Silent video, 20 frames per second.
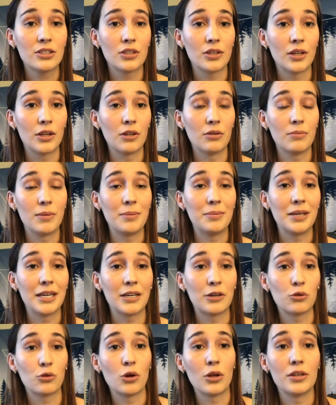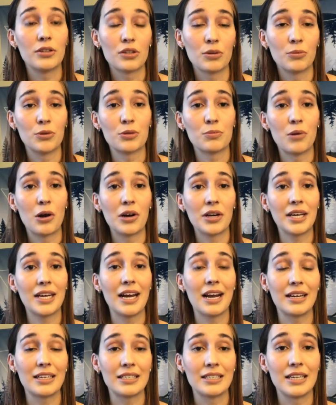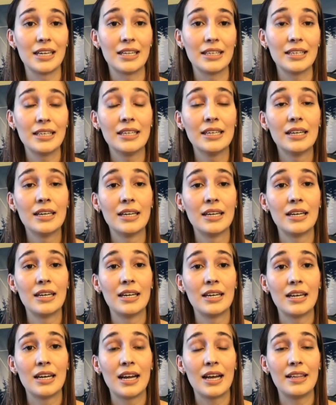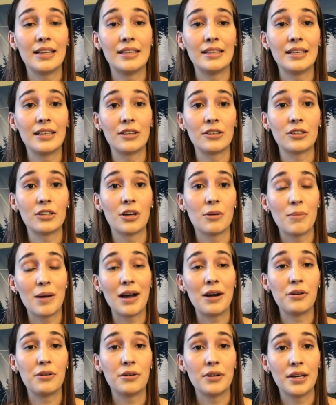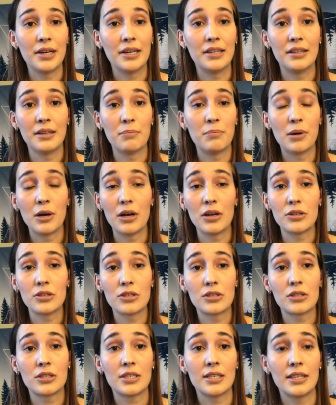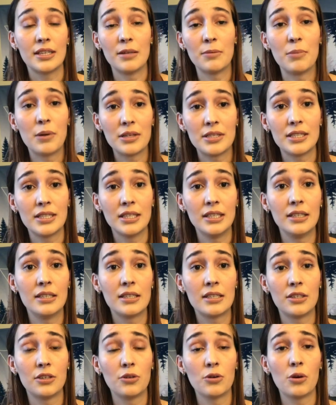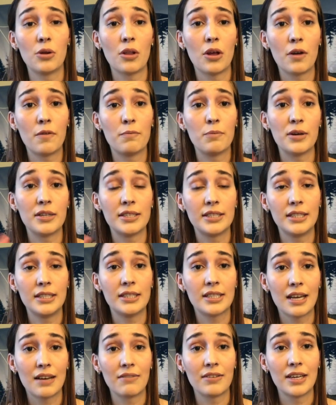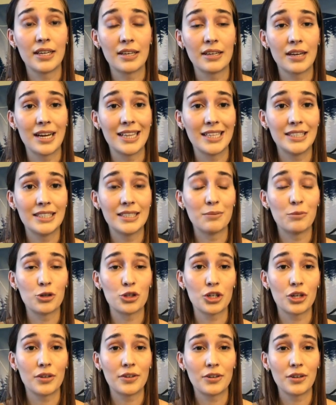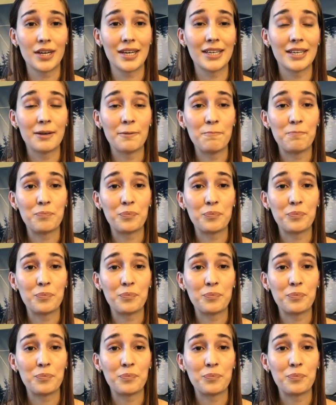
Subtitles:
So they'll maybe like crawl in someone's pocket accidentally, and then they'll come out in the bus, in the bus seats. You know, a lot of bus seats have like, at least in Montreal, they're like